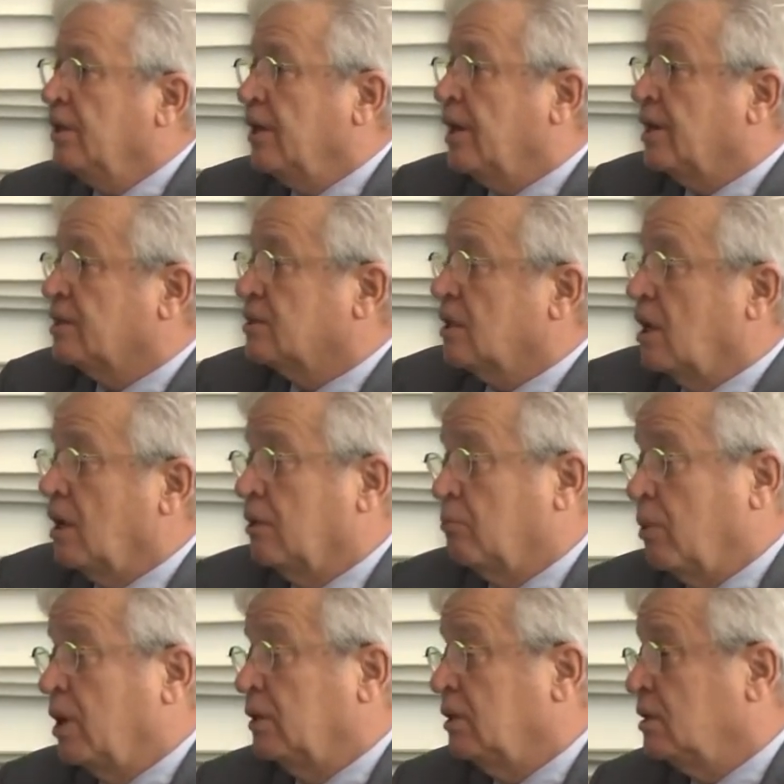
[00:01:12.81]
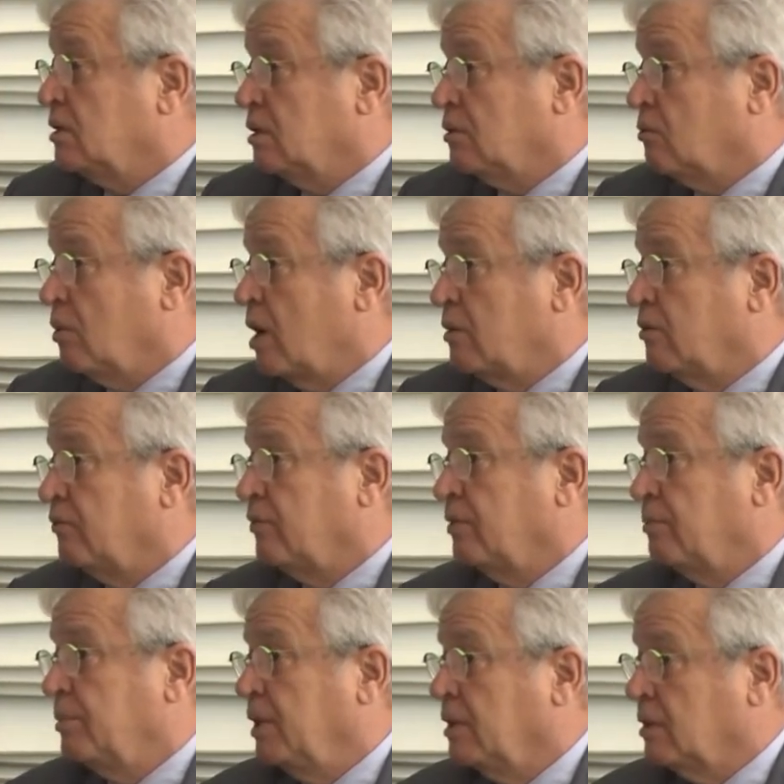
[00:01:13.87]
Yes, well, this is one of
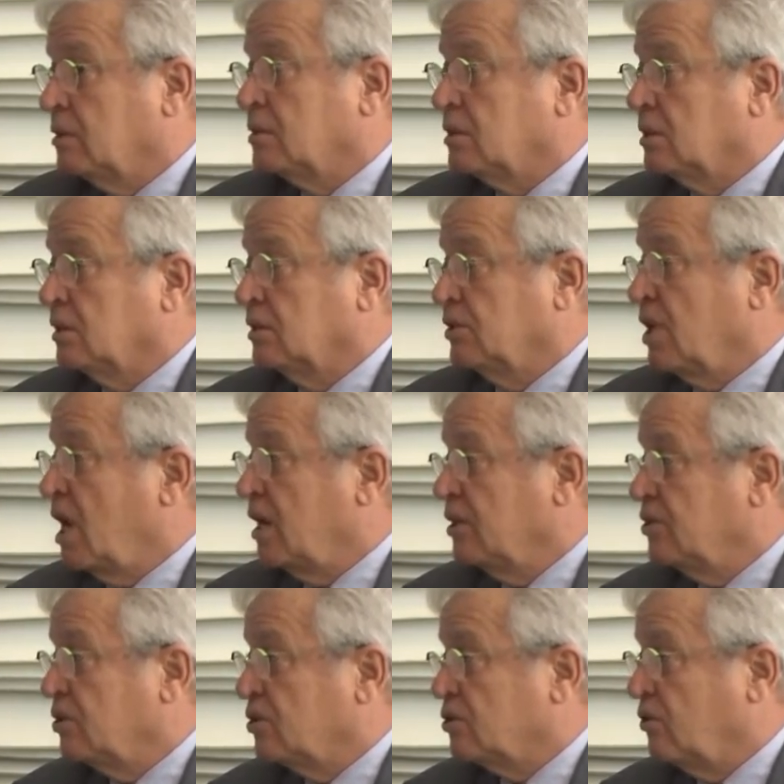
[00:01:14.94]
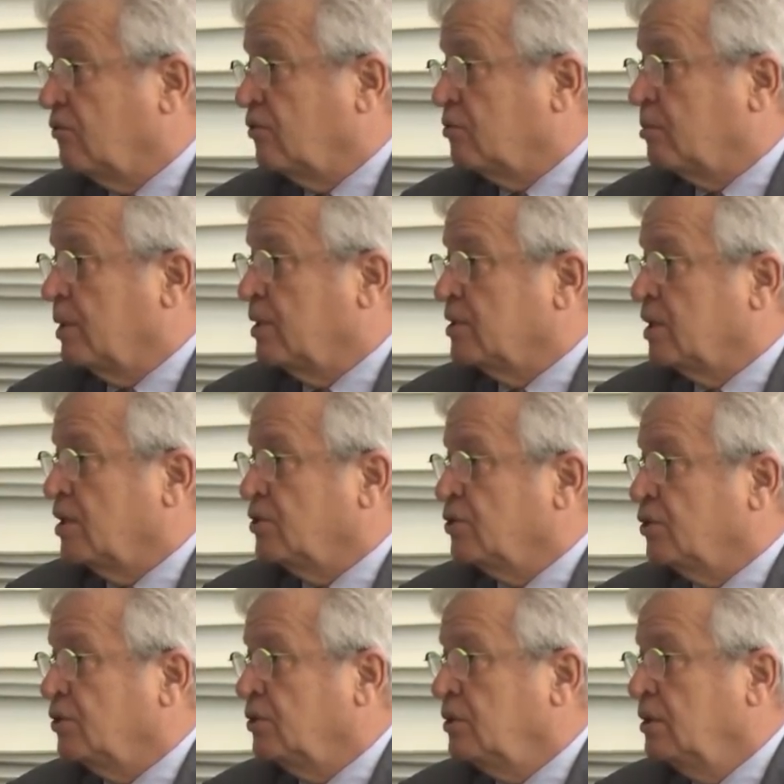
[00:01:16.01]
the biggest challenges of
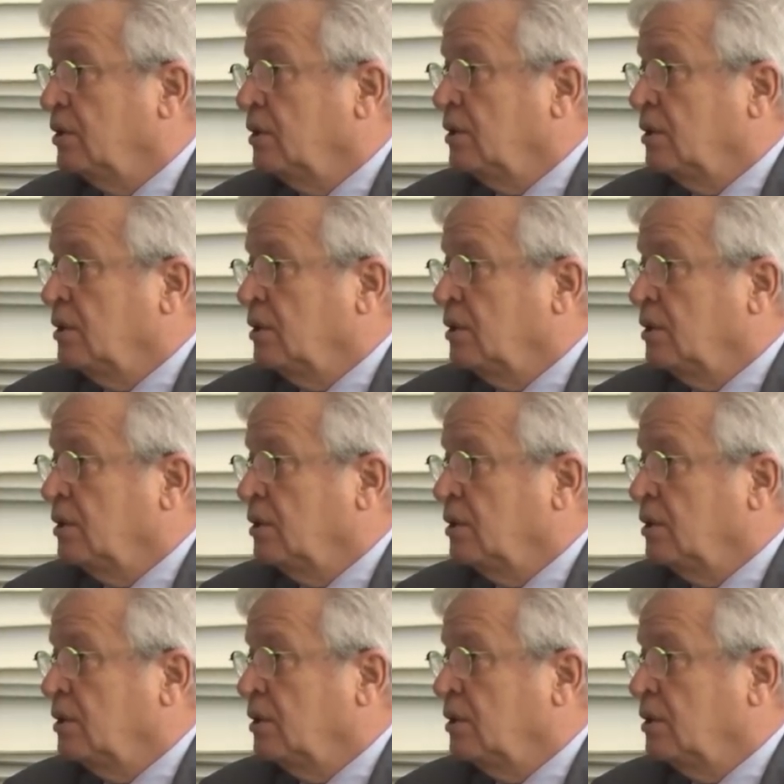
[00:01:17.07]
urbanization.